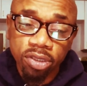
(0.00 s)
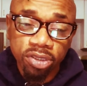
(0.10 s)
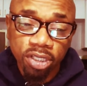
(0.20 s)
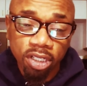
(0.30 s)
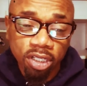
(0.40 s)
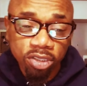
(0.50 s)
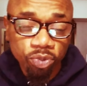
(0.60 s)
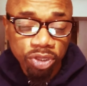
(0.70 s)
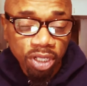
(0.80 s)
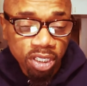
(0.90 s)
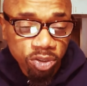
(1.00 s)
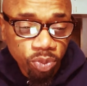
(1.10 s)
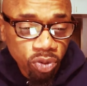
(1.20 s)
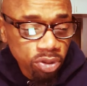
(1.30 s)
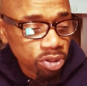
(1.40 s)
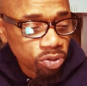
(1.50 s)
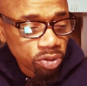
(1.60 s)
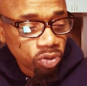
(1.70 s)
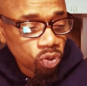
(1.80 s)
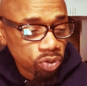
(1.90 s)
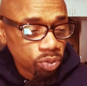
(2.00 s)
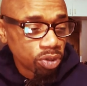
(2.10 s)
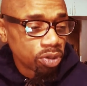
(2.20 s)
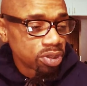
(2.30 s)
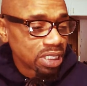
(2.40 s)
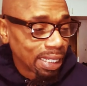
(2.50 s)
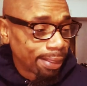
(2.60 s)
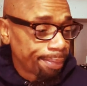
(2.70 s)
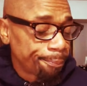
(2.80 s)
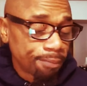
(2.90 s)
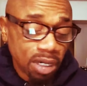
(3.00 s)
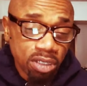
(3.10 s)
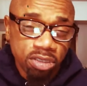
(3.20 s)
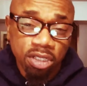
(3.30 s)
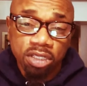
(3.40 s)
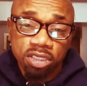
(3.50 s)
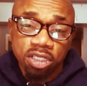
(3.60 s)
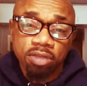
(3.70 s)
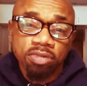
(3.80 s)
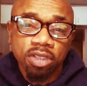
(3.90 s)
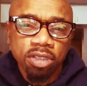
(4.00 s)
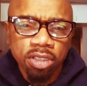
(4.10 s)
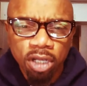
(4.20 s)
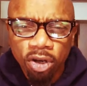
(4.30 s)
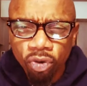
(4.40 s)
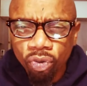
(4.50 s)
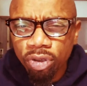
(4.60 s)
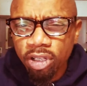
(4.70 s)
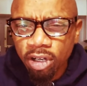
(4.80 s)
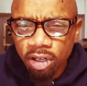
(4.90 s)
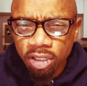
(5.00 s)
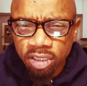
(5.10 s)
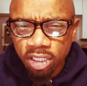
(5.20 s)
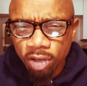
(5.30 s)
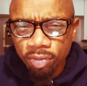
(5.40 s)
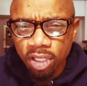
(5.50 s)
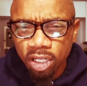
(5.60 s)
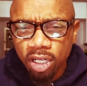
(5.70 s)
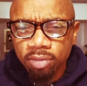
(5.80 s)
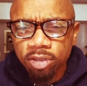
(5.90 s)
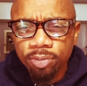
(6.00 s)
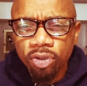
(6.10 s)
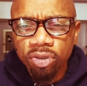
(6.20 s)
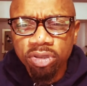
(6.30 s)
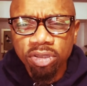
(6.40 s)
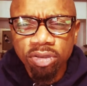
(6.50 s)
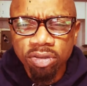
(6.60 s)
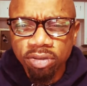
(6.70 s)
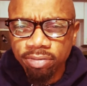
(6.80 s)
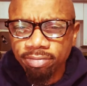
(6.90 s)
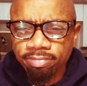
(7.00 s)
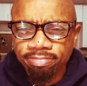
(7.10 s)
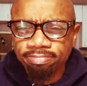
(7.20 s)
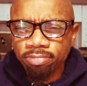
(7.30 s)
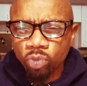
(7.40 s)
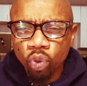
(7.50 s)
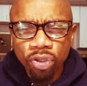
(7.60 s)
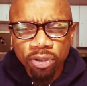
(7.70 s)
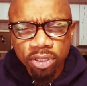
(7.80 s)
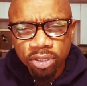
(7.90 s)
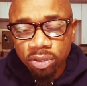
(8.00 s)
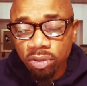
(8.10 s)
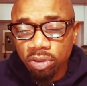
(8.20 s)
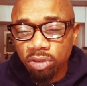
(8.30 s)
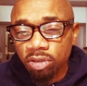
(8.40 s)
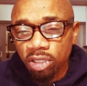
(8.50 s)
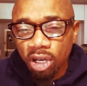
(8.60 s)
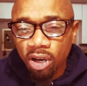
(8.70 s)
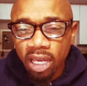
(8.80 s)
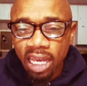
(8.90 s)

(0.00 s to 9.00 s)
to tell us we are not supposed to use those words? I say the same thing to y'all. Who are y'all to tell me that I'm supposed to use them? What credentials do y'all